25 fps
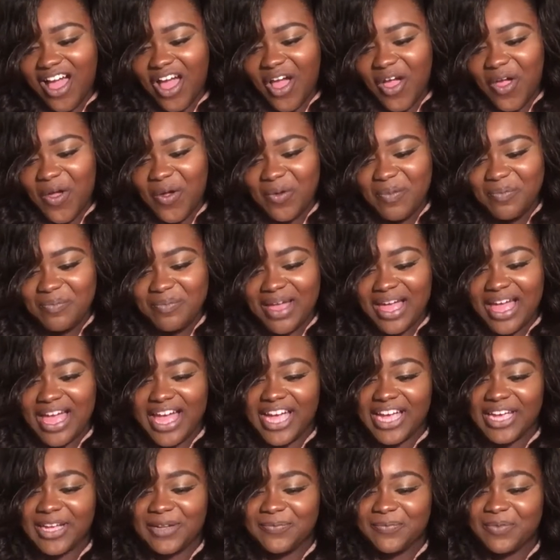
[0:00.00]
Oh
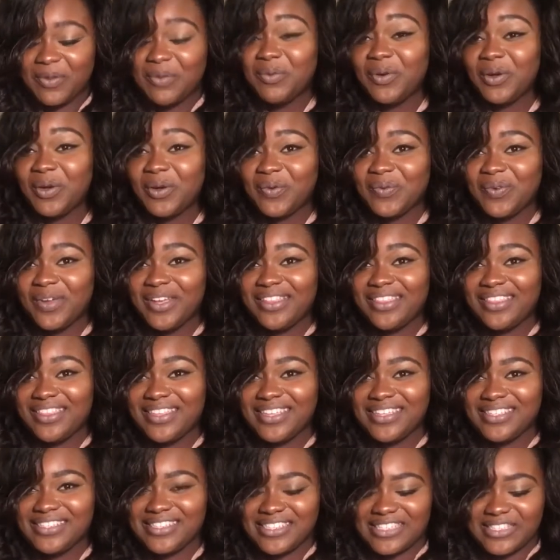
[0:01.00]
my, I'm gonna read
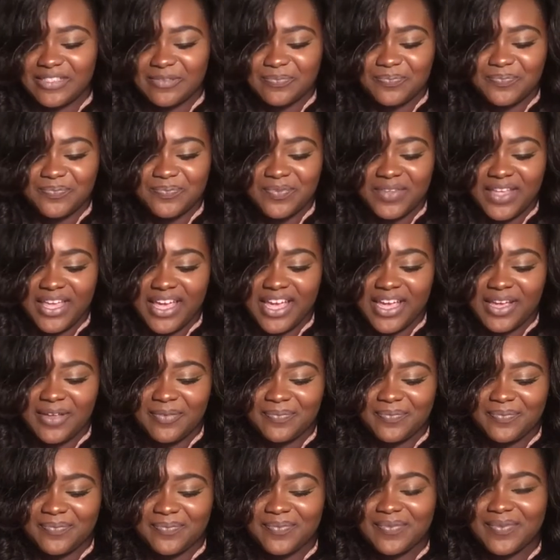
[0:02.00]
this,
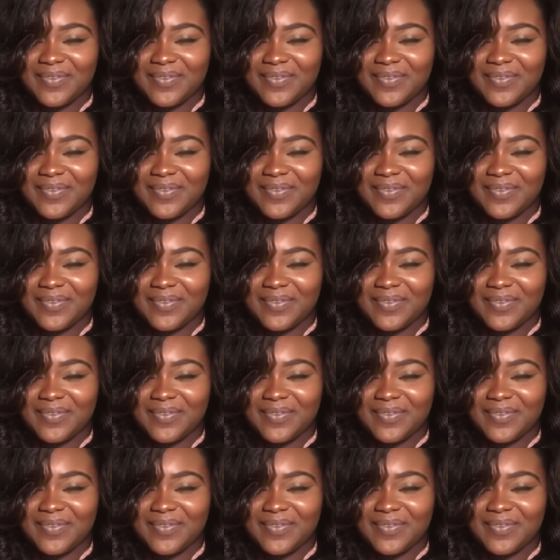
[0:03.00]
okay?